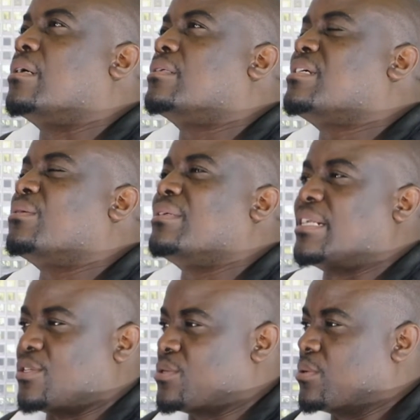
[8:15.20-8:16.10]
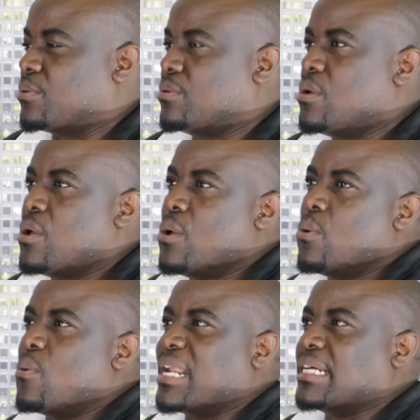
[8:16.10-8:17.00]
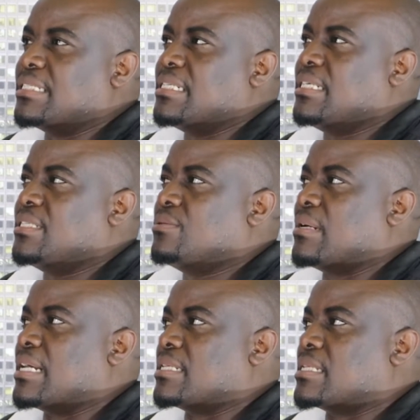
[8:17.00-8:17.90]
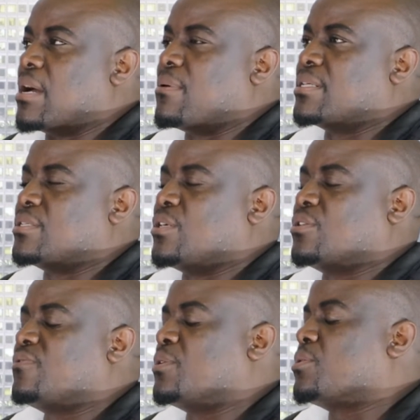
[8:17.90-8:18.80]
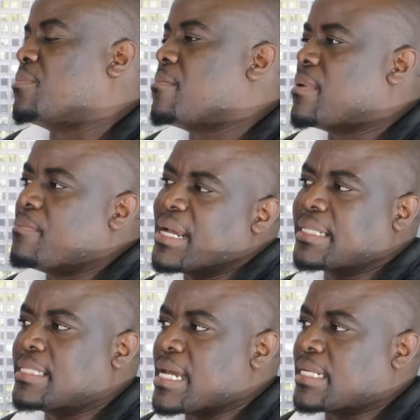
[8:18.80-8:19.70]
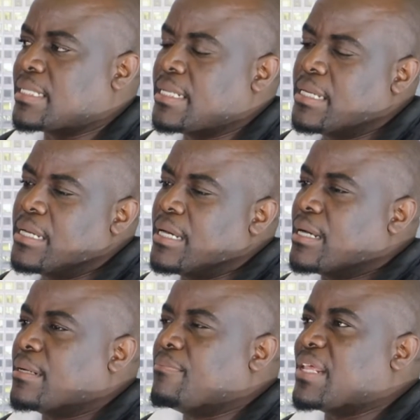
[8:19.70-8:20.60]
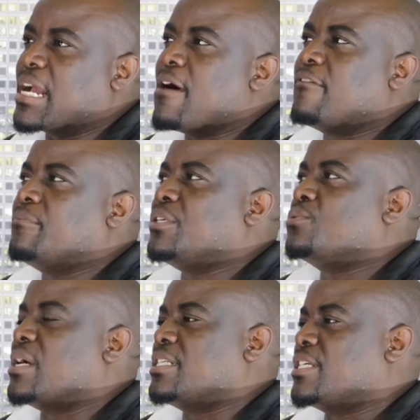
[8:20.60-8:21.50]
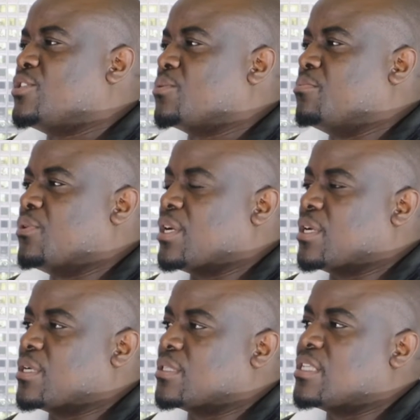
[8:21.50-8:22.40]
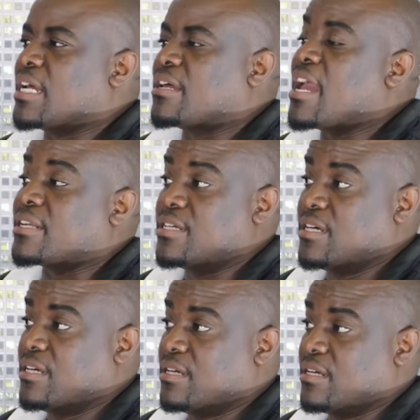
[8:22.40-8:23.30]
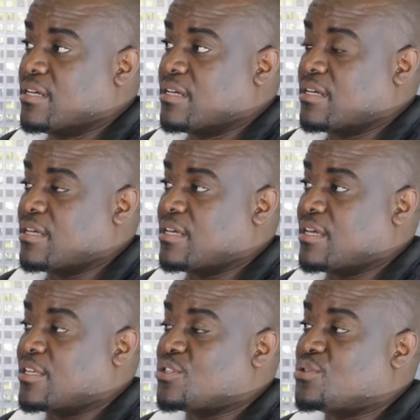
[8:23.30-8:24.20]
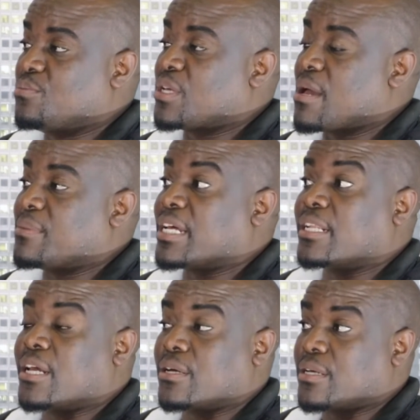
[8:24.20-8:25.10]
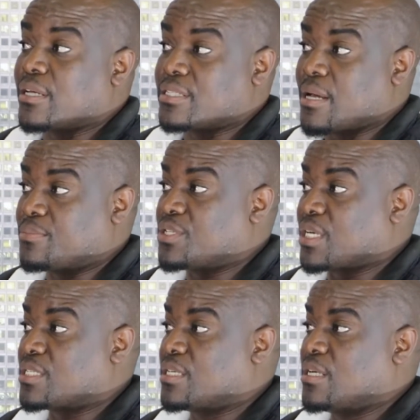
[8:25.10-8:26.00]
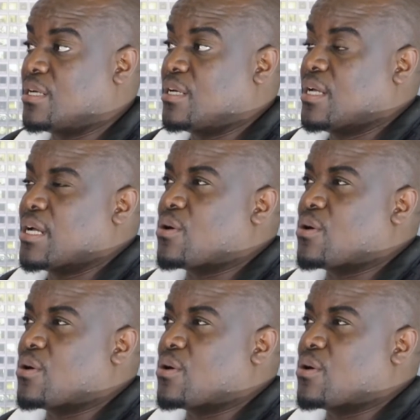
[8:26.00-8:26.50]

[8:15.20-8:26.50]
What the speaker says: Secondary School. What I did was, if you remember back then, the government wanted to bring the CAT into becoming a subject. Okay.